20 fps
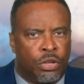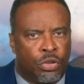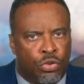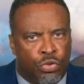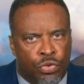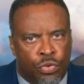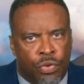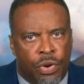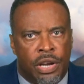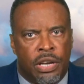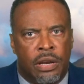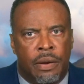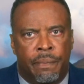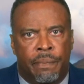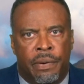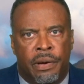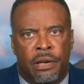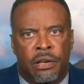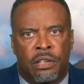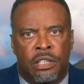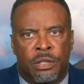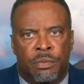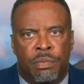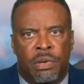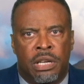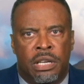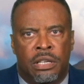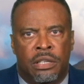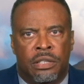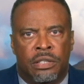True independence
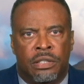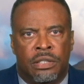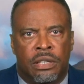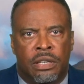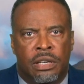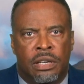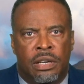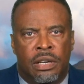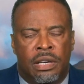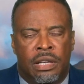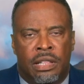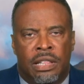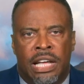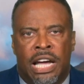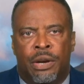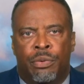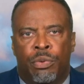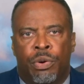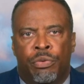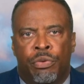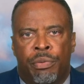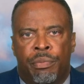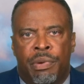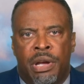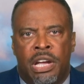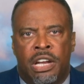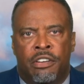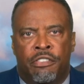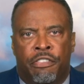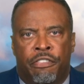means that we
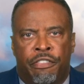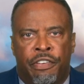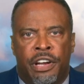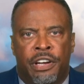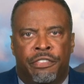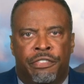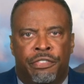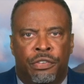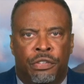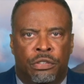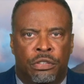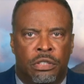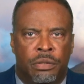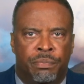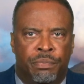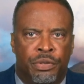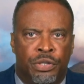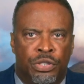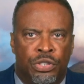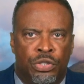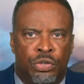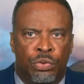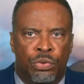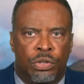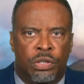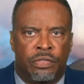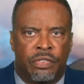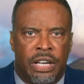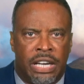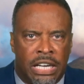remain faithful to the
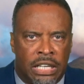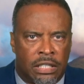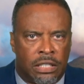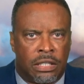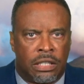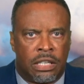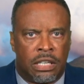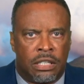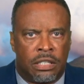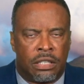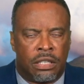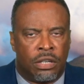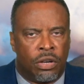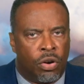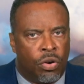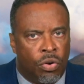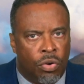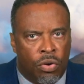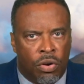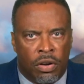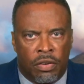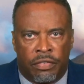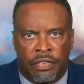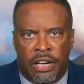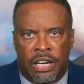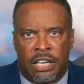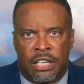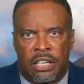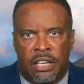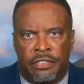pursuit of excellence in all of
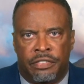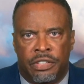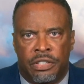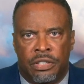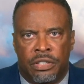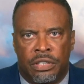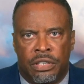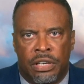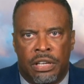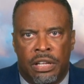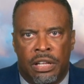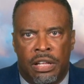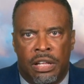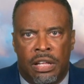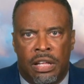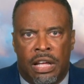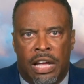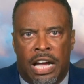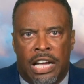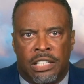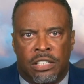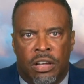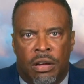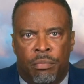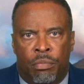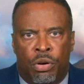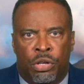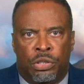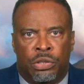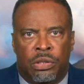our endeavors. As our
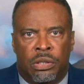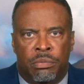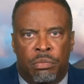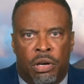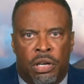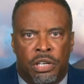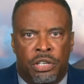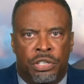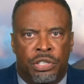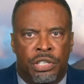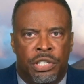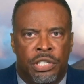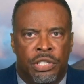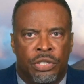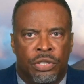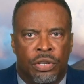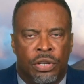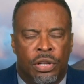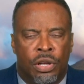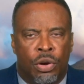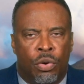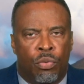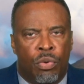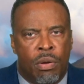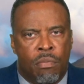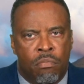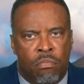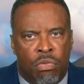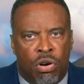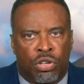motto admonishes,
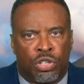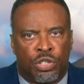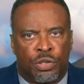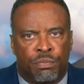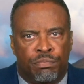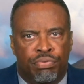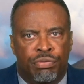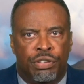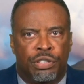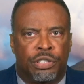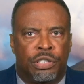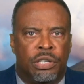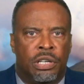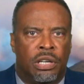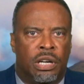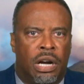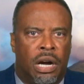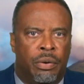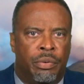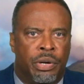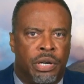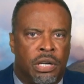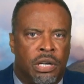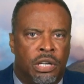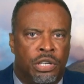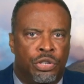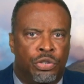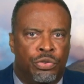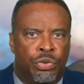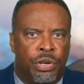we must put our
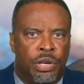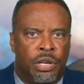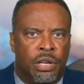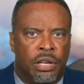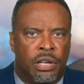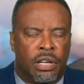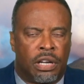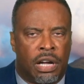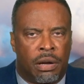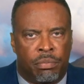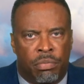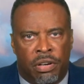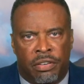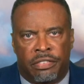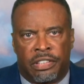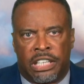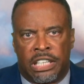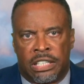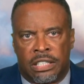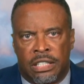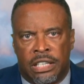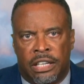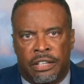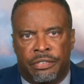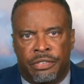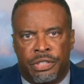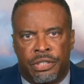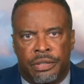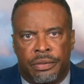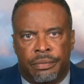country above
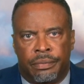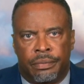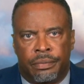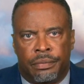ourselves.